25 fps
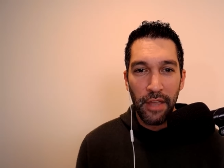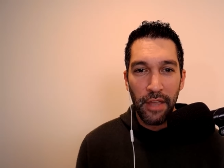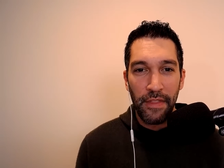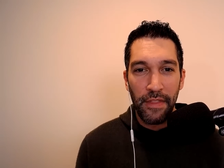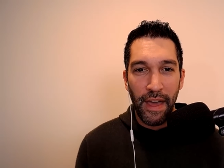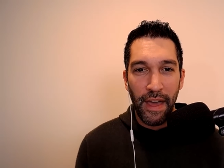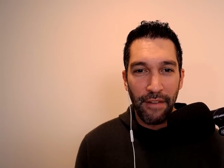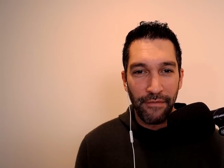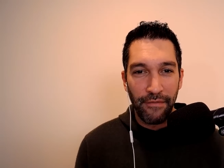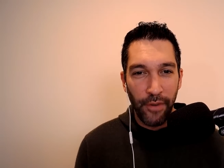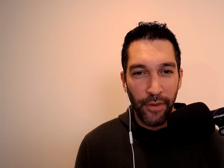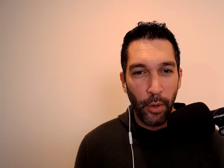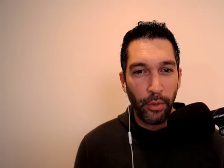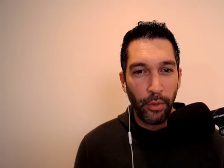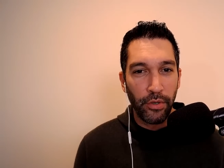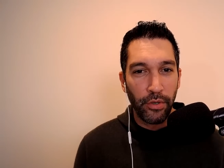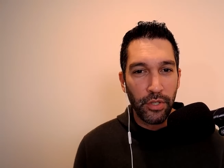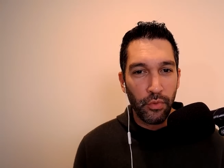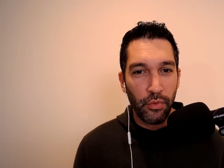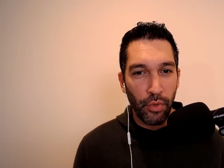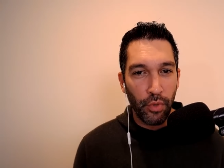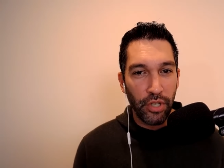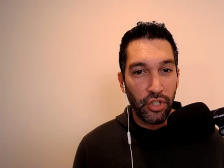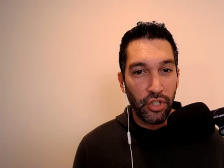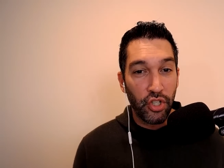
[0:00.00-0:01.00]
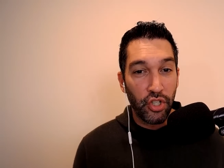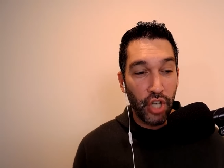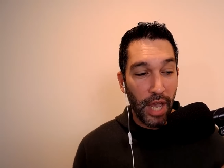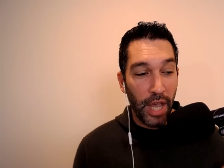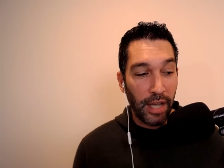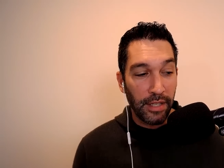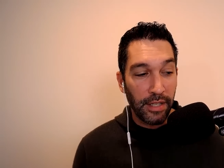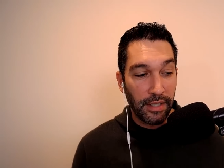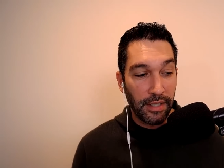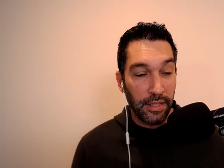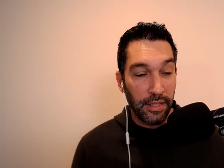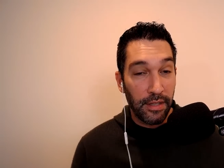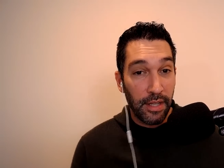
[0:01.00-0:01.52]
that voters
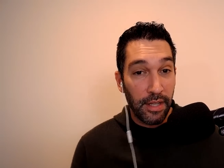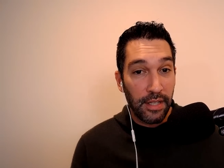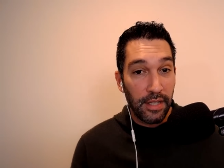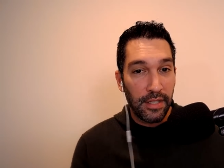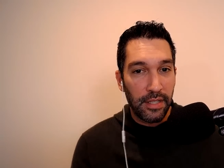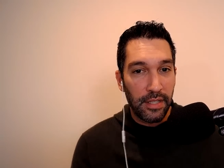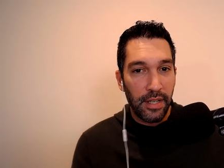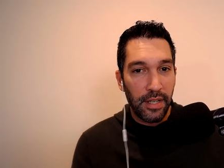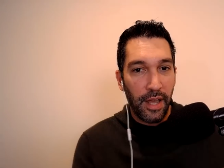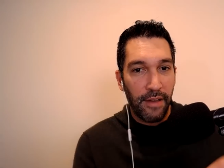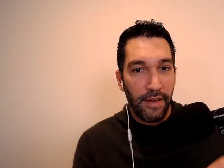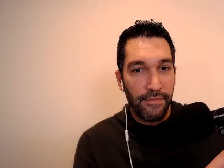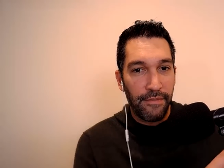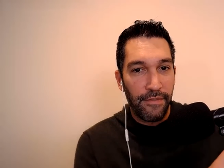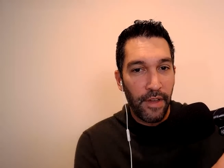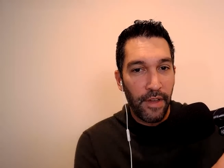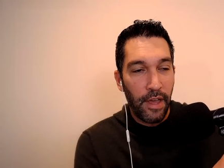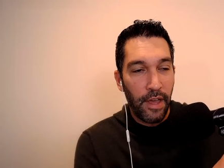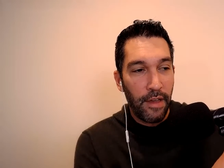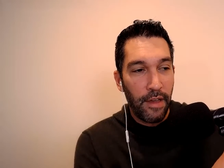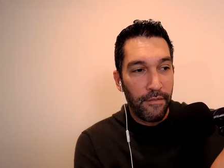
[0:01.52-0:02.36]
reject this stuff,